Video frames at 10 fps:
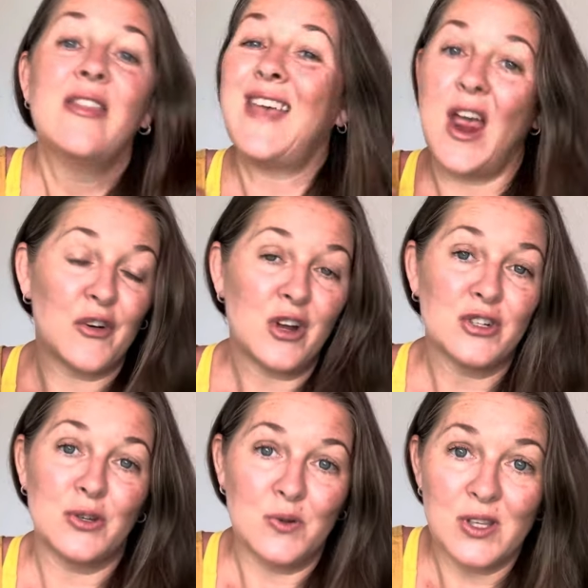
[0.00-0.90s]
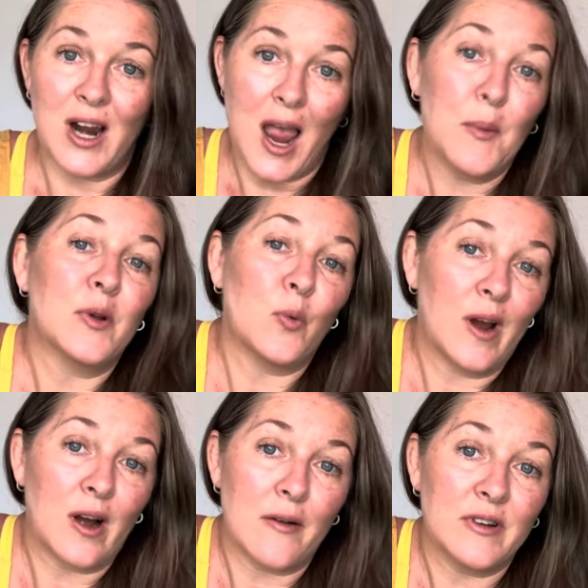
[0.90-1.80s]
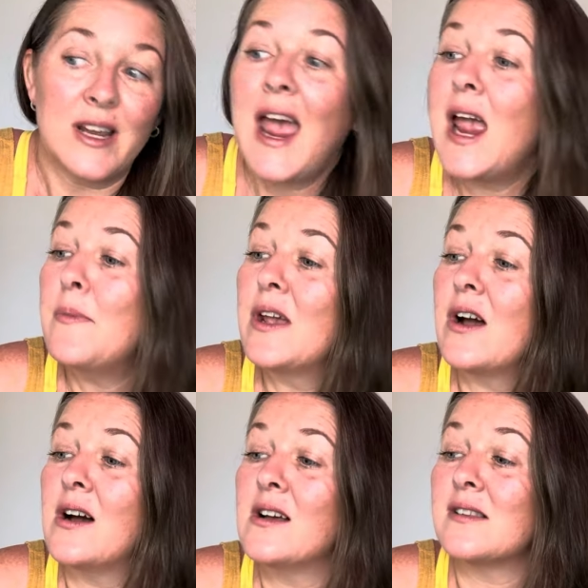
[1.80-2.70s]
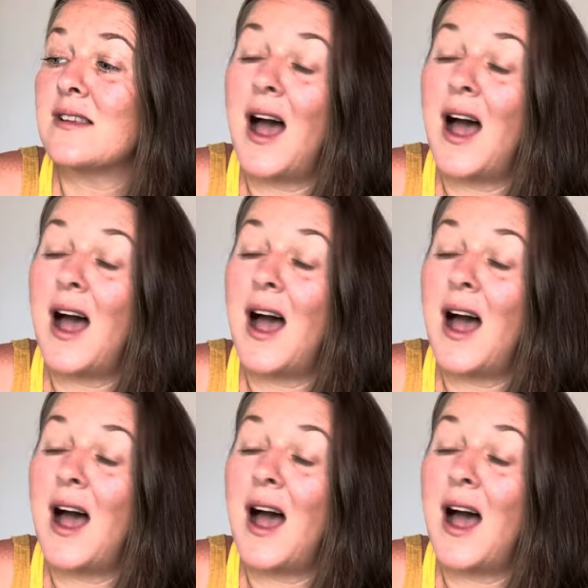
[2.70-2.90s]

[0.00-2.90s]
They are not shoes that I would wear every day because